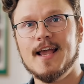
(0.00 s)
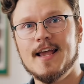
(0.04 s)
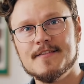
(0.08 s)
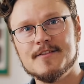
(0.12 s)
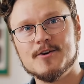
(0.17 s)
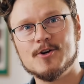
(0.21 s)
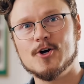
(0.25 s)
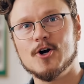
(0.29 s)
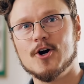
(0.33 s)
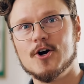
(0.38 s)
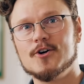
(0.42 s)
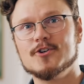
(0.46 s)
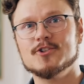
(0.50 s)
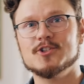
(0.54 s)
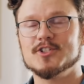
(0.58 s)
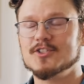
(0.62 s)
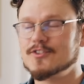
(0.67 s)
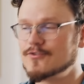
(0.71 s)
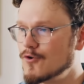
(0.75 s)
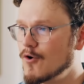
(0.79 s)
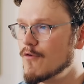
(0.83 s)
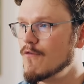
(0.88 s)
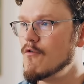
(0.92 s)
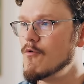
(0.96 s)
and the car
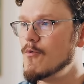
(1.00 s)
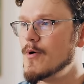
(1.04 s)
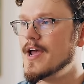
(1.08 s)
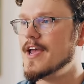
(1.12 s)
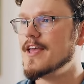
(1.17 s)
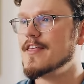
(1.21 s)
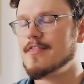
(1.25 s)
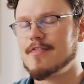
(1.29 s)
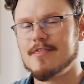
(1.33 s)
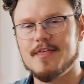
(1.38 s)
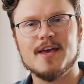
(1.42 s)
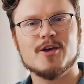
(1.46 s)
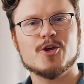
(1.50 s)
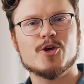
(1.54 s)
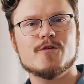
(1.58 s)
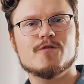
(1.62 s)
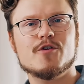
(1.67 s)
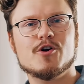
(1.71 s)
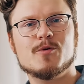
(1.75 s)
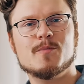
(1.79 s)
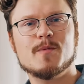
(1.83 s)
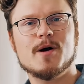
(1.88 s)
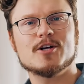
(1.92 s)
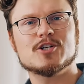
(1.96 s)
just drove away, thank you
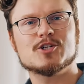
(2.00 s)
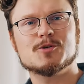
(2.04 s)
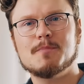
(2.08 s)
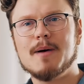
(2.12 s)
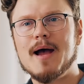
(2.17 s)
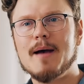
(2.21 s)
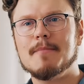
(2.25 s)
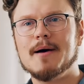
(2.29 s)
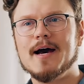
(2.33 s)
very much, bye